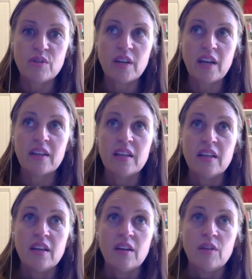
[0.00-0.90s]
And I
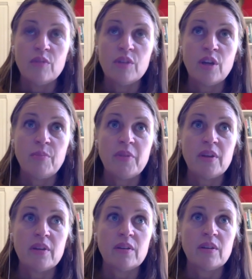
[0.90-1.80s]
really hope
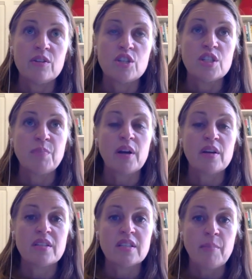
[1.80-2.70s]
that it just
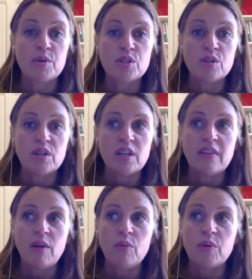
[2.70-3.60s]
sparks this opportunity
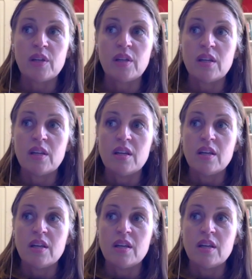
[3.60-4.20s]
that we